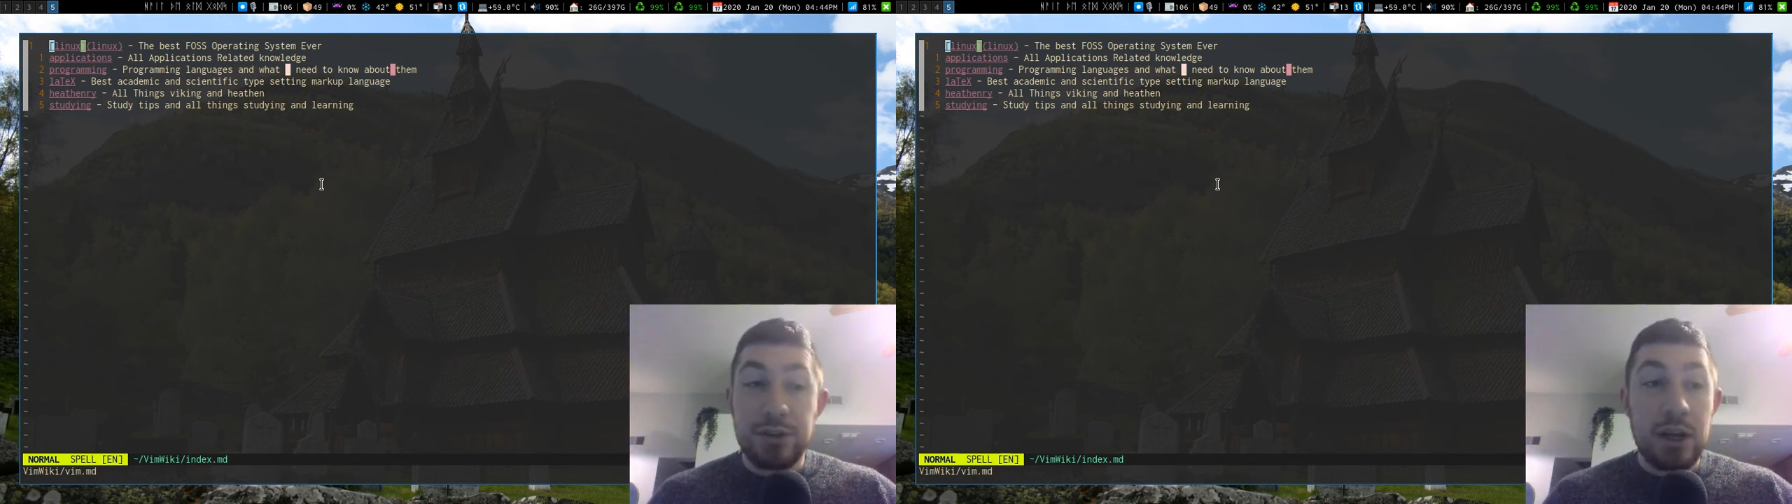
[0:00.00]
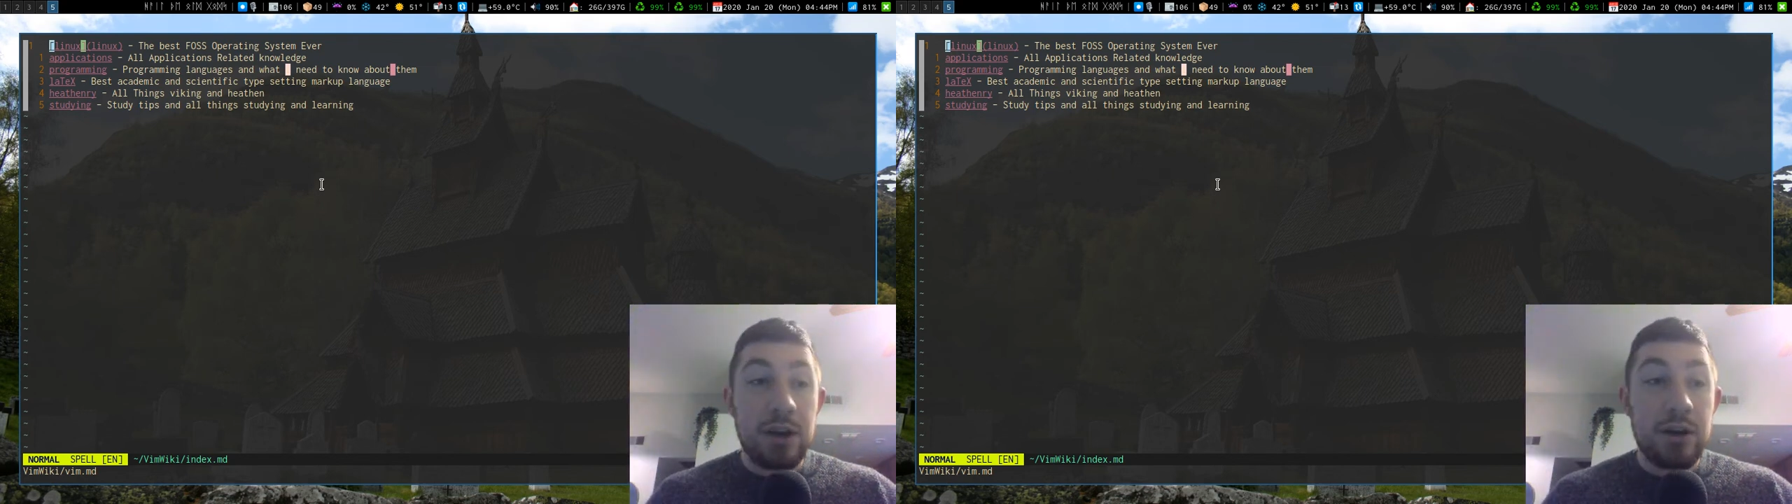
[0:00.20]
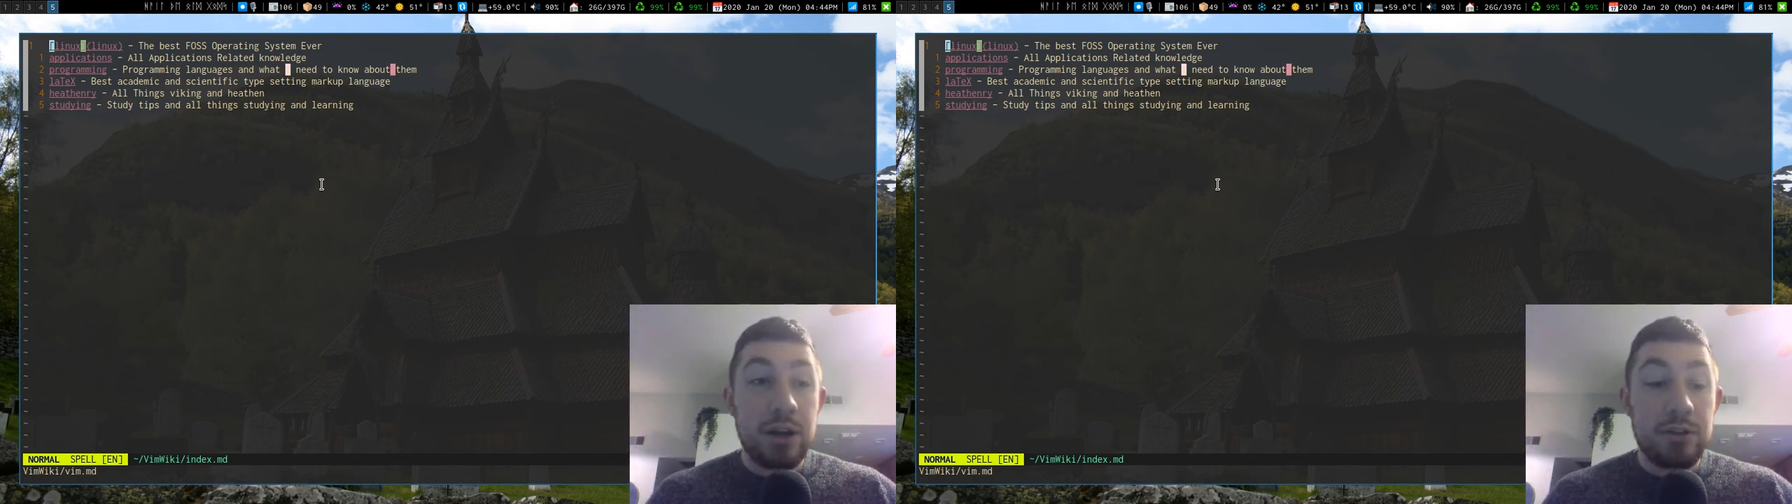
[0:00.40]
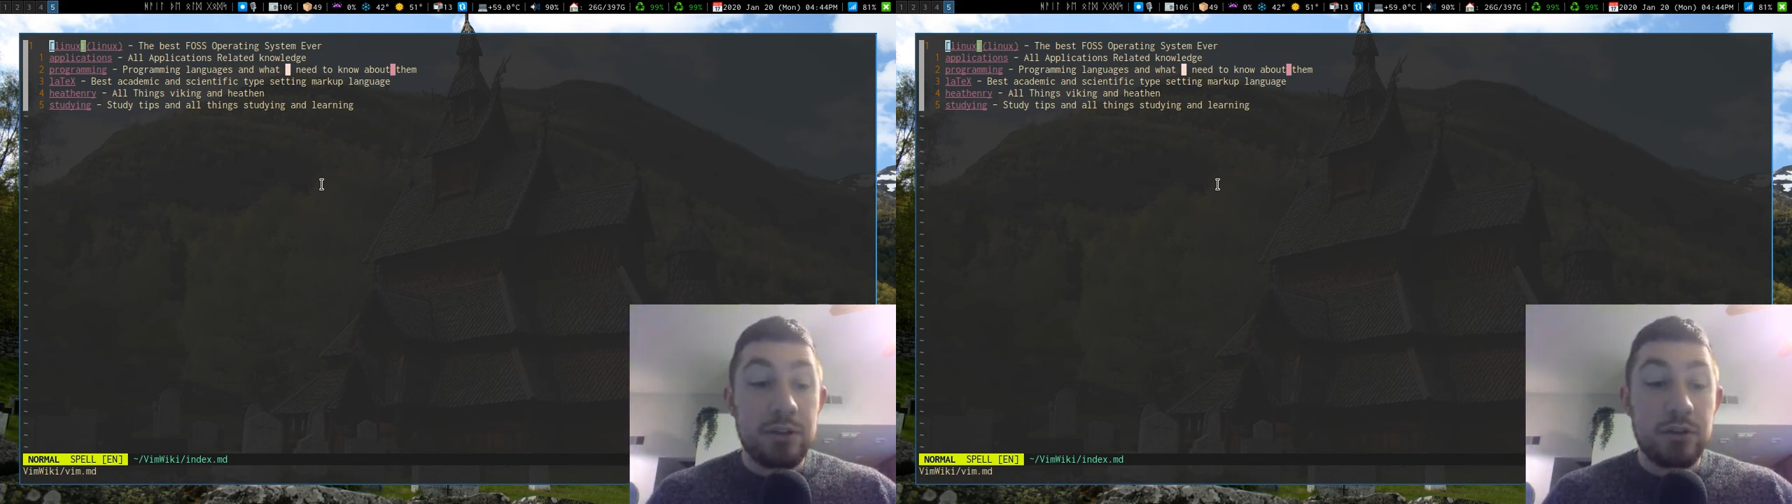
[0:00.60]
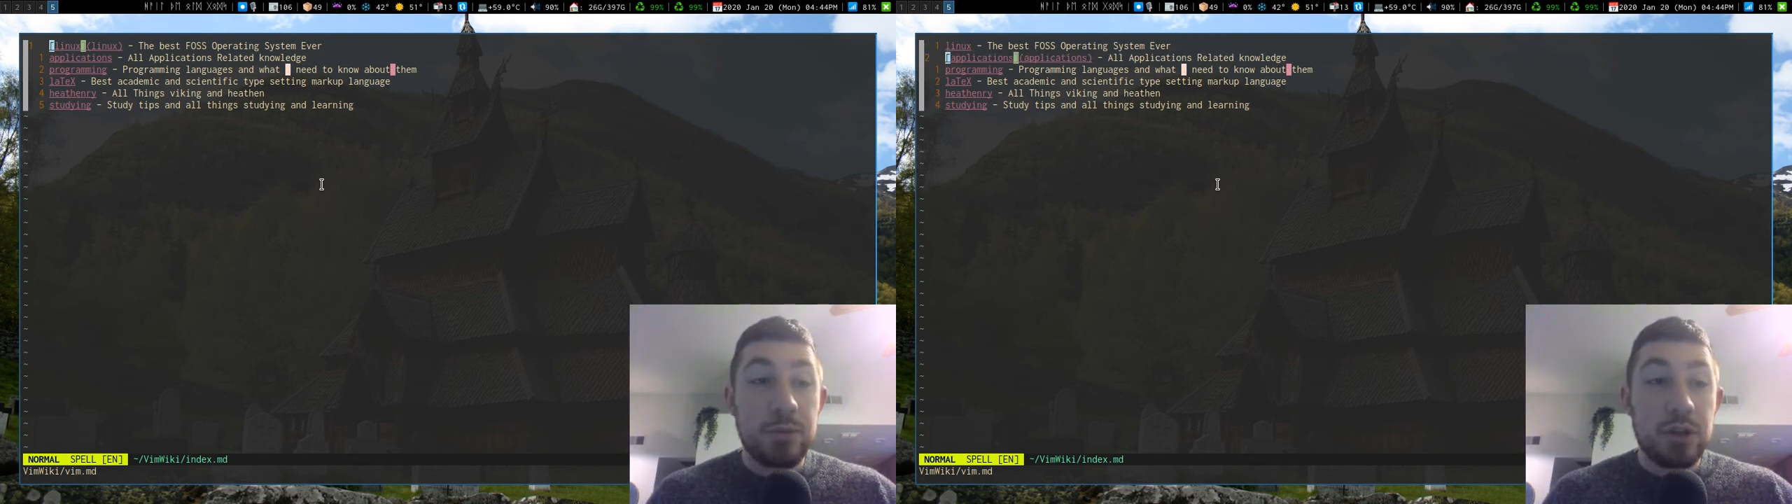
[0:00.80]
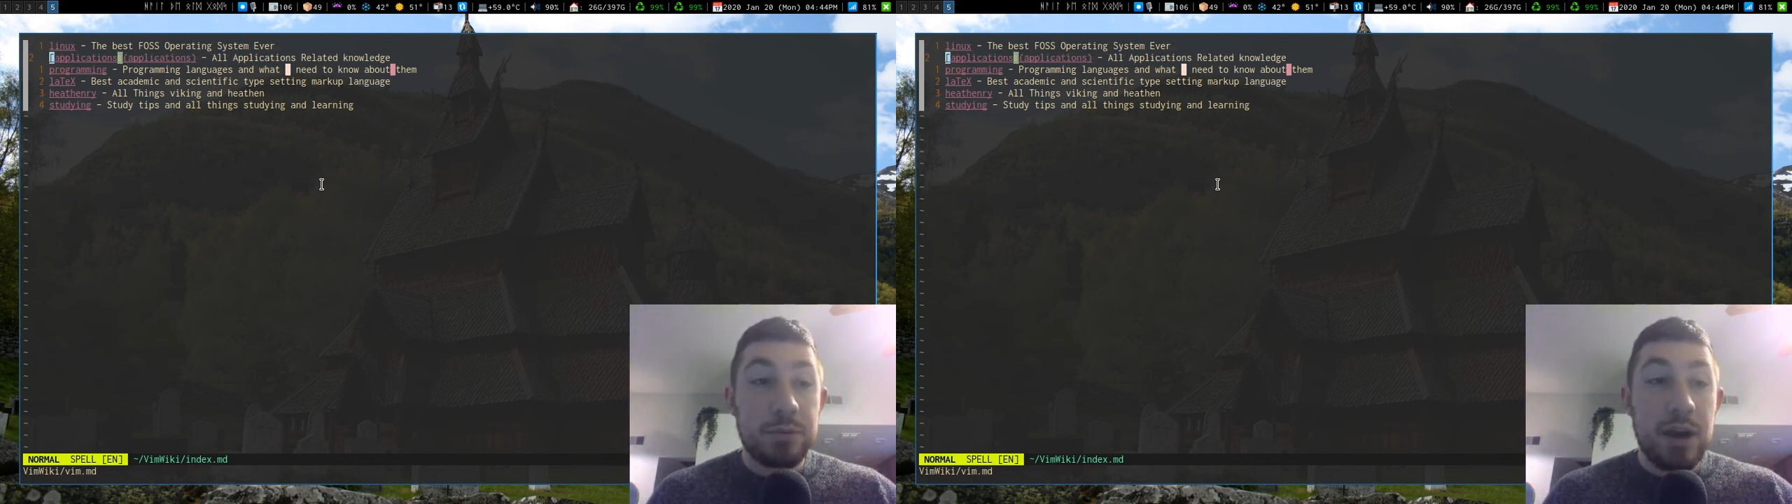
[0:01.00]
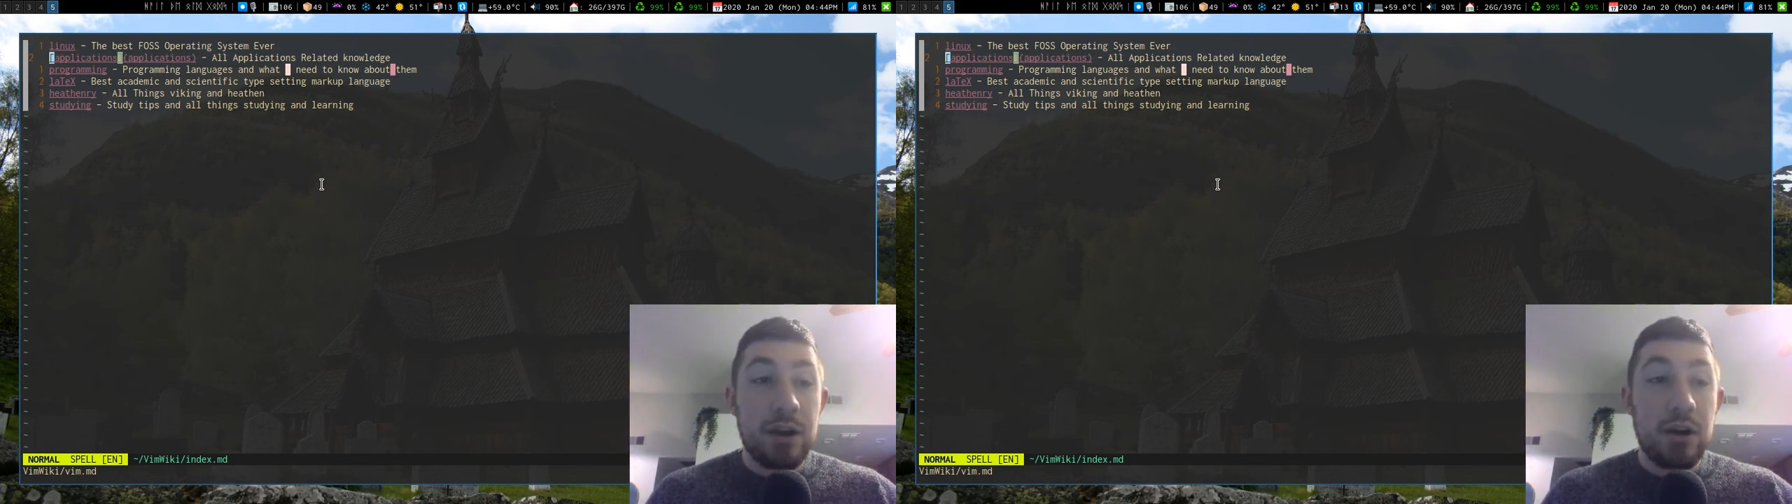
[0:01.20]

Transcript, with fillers: areas and subject matter.